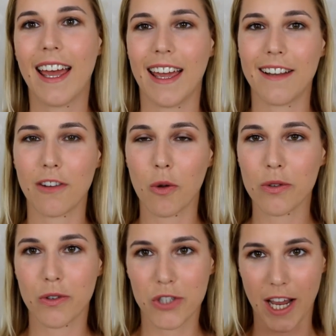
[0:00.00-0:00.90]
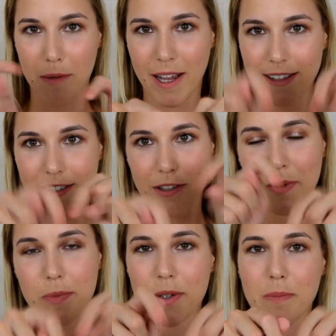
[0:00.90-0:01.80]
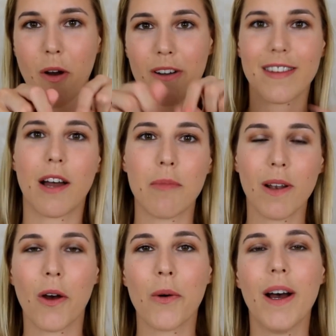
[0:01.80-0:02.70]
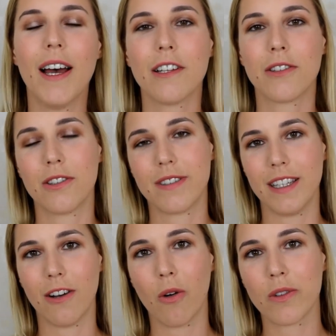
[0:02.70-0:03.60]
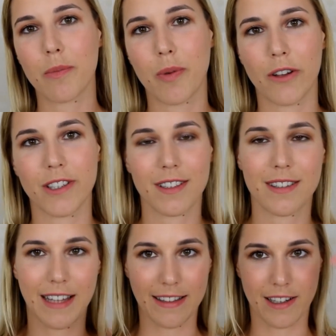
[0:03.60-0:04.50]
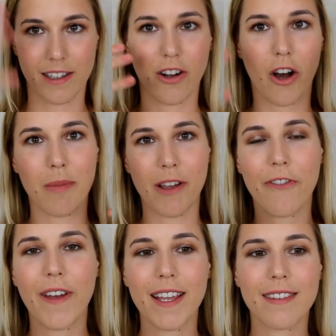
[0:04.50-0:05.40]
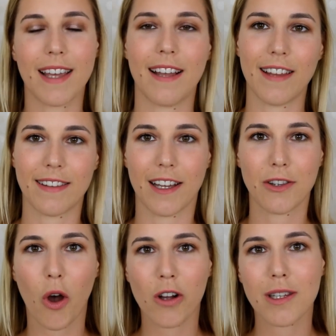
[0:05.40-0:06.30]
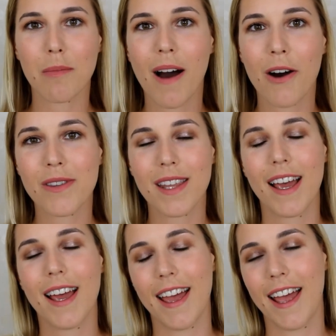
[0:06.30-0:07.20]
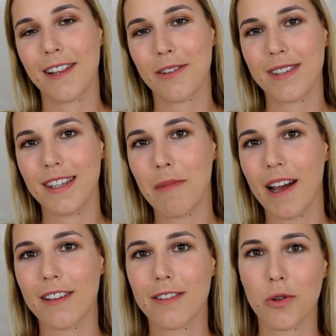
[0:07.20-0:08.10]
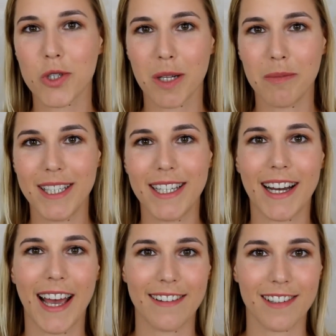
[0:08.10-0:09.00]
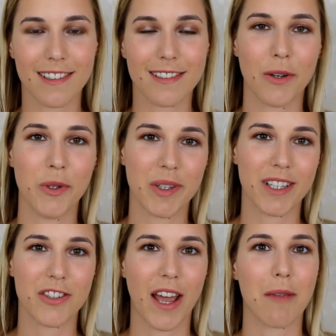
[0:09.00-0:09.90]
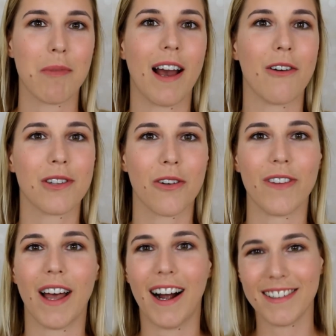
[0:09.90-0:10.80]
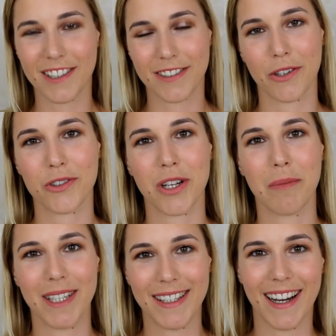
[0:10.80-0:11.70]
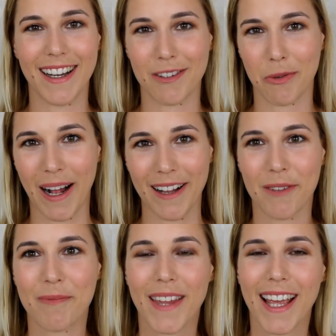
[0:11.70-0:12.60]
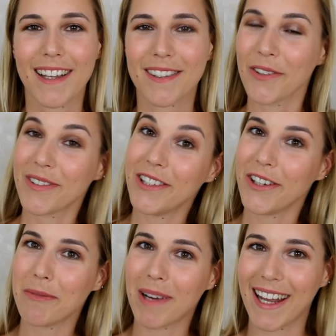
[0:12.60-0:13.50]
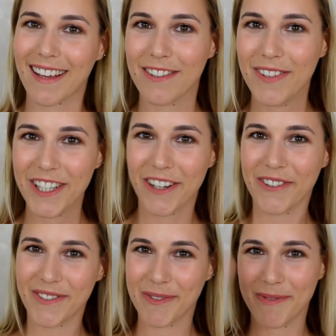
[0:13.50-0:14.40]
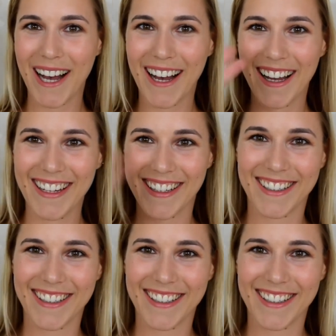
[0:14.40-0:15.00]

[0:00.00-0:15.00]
And also check my description box down below to see all the products that are on my face and that I talked about, and to see my social media handles so you can check me out on other social media as well. So see you in my next video. Bye!